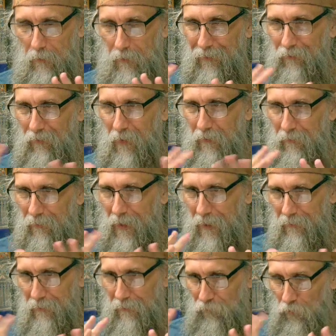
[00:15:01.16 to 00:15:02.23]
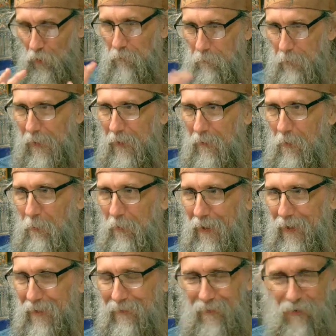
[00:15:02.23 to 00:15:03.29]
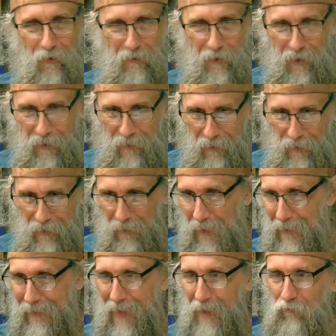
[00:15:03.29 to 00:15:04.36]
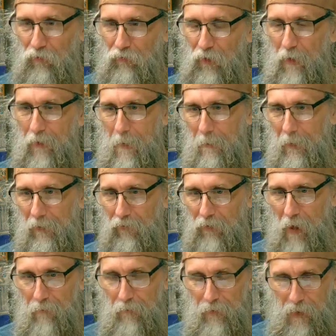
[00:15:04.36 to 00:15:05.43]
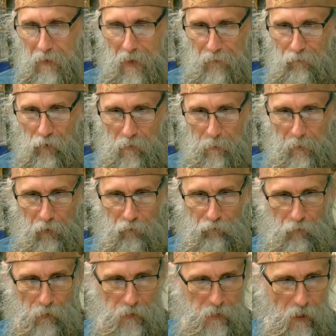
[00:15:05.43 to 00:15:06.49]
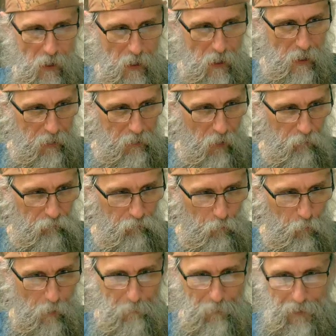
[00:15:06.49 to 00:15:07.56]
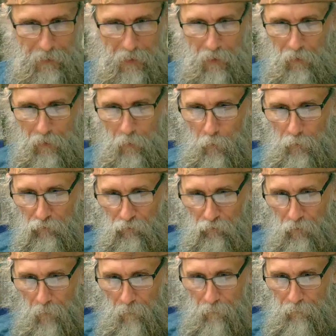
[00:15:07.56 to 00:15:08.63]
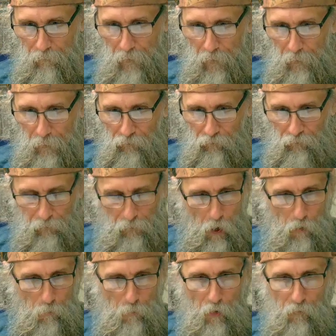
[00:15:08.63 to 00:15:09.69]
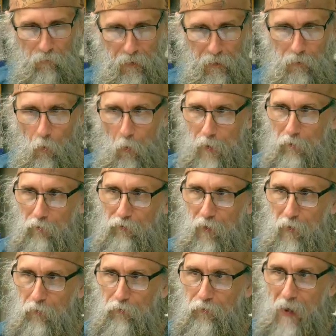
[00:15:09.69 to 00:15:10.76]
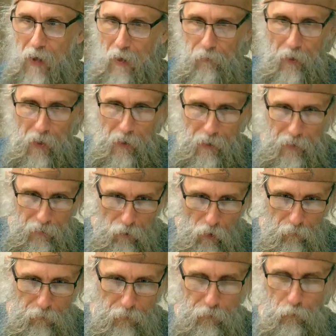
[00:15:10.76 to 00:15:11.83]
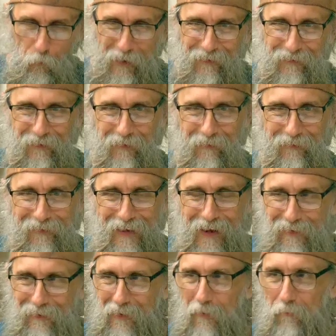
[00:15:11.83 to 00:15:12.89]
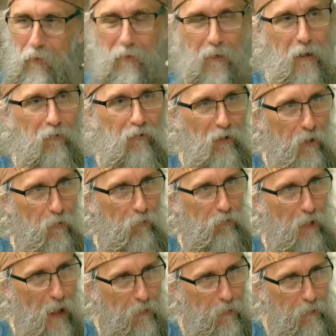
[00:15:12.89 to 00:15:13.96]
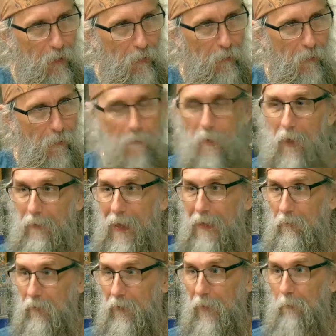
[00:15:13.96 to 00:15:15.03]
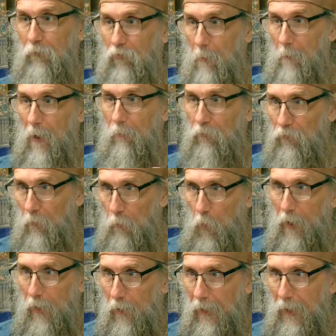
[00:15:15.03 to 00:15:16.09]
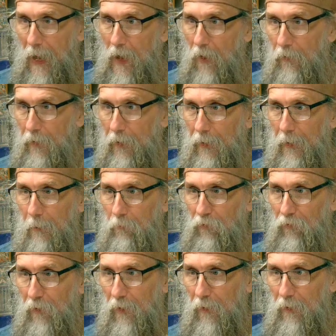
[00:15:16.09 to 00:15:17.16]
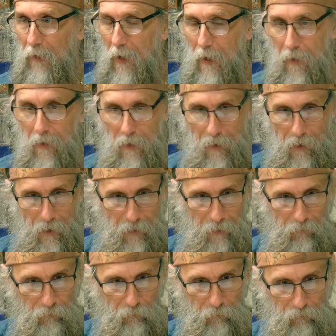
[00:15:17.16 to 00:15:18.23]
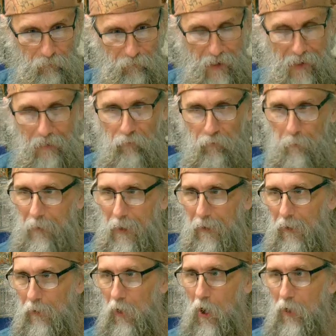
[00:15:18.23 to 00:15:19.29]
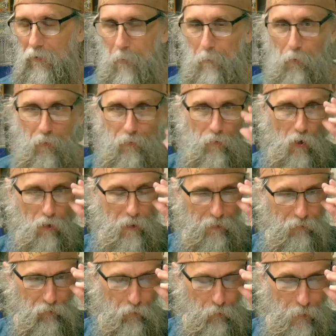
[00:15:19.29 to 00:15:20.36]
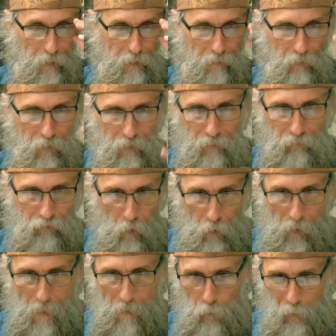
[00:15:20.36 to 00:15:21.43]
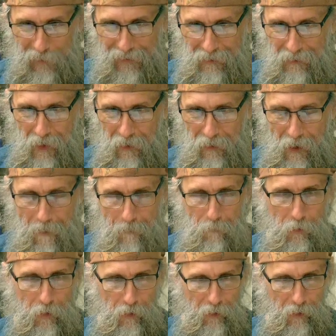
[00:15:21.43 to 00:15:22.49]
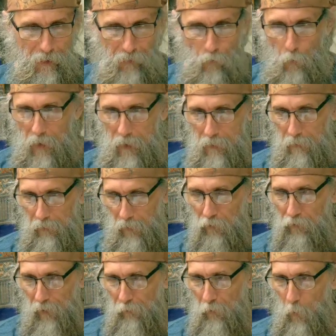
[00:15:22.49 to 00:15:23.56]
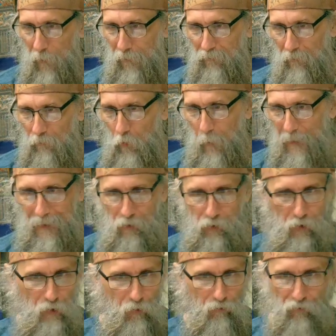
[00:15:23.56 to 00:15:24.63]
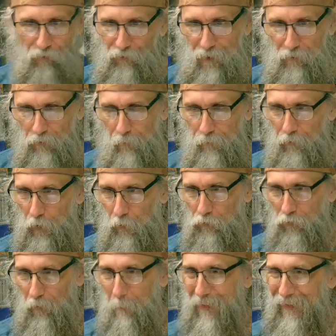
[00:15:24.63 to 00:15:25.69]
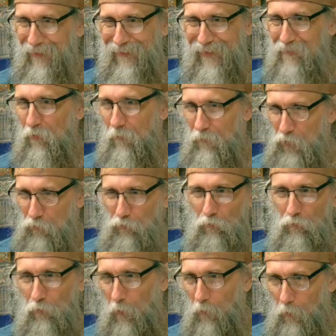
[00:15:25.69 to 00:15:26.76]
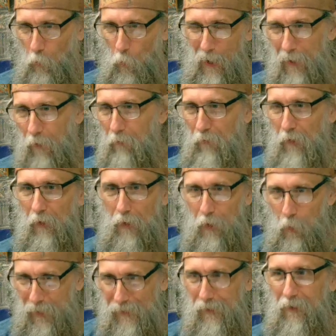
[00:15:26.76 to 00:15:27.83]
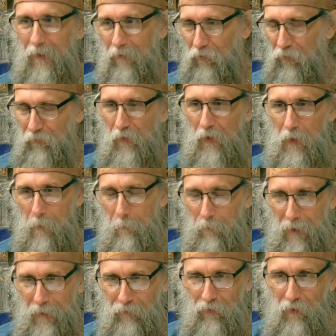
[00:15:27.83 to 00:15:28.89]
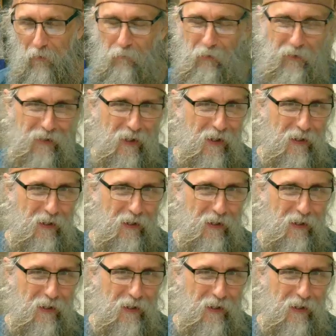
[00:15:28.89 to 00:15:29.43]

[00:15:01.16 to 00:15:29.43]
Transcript: the not shouldn't be in the plant okay and it catches all that big stuff and then after the bar screen it goes through a big area which is very slow moving and the water settles down and all the grit and sand and everything settles out of there and that keeps the pumps from wearing out. It keeps the uh, uh, tanks from getting clogged up with all kinds of grit and everything. So we get that out. And the way there are different ways of doing it. You can use a centrifuge, but the centrifuges wear very quickly because it's very abrasive, and